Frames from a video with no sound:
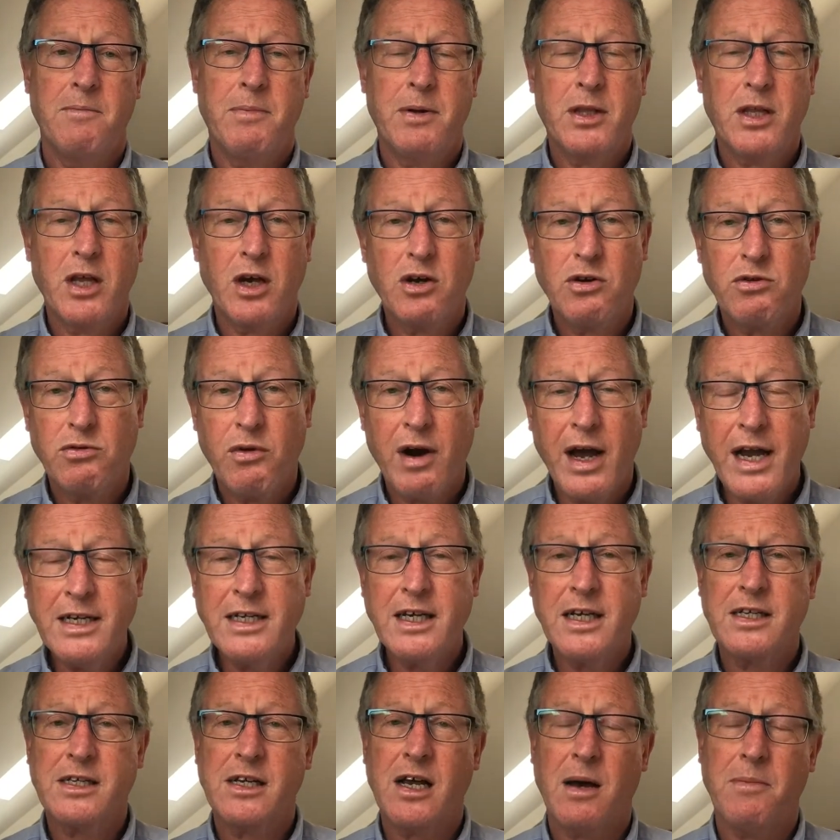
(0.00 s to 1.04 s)
But the great
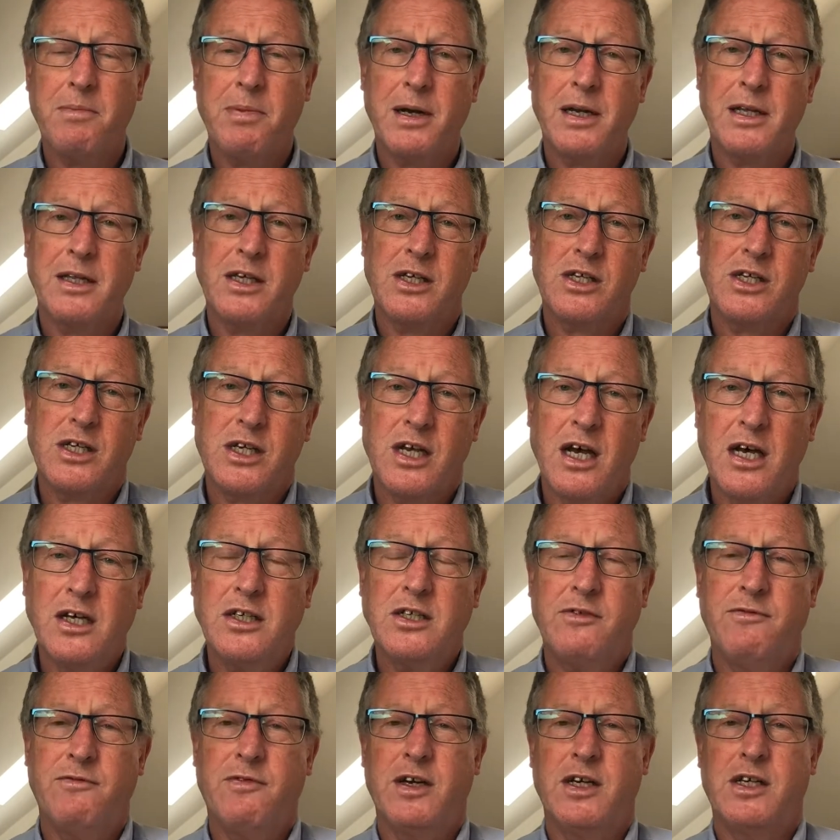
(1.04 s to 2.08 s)
example at the
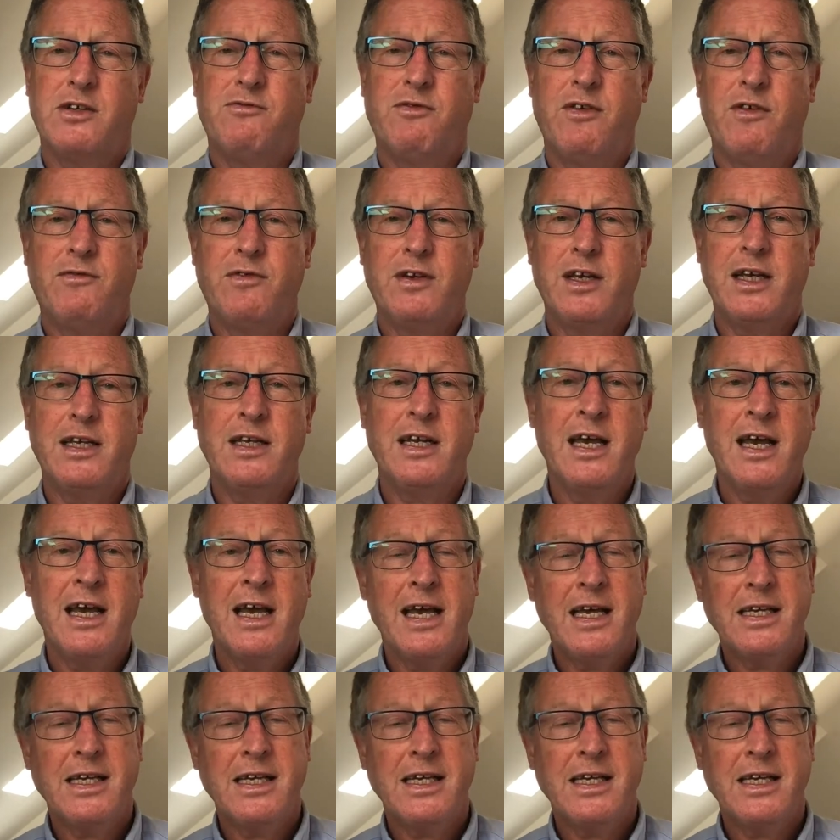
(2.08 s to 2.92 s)
start of verse 15